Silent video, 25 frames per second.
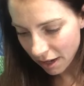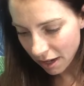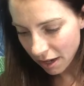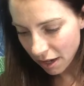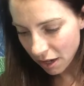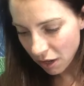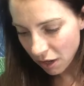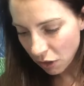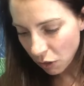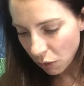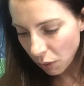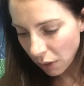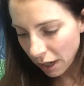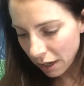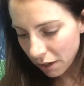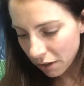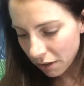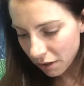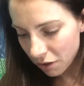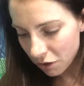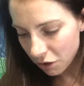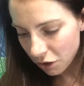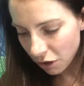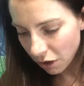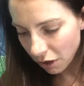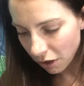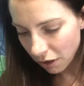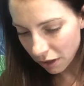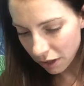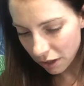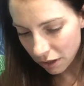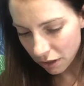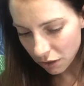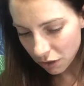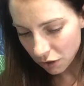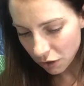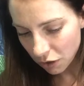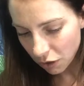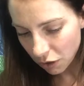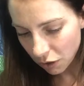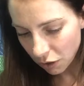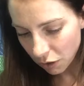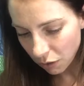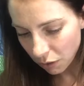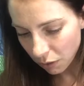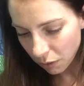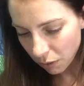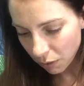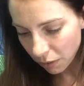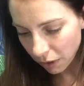Go ahead and share this
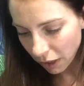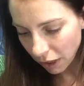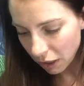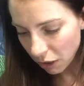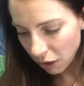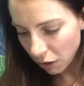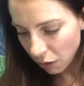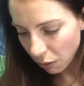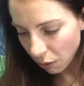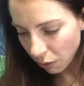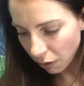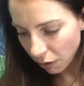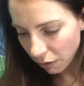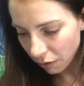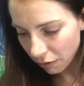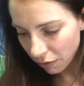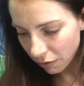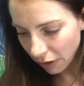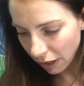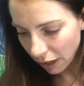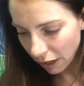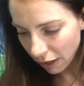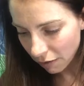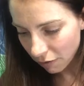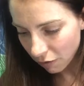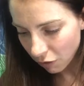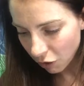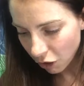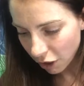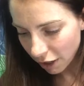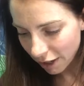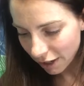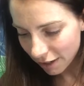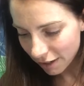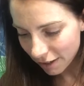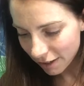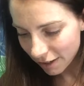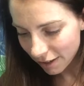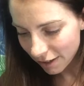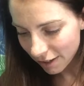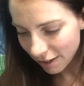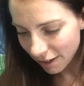to your favorite